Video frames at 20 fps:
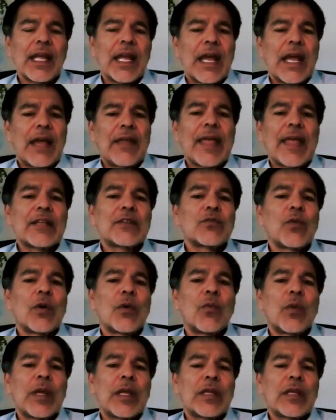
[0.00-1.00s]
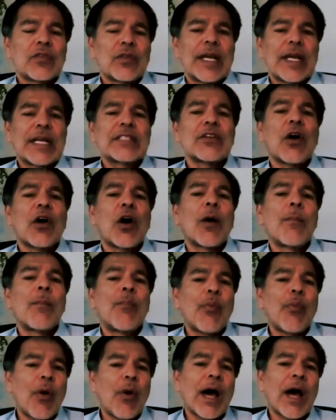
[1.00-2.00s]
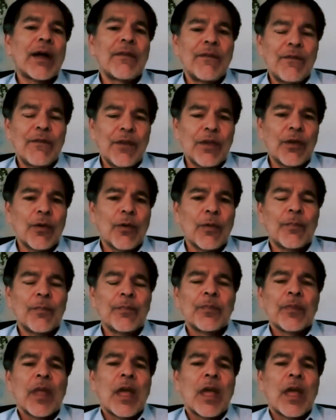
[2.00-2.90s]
And that's when we, so that's our broad view.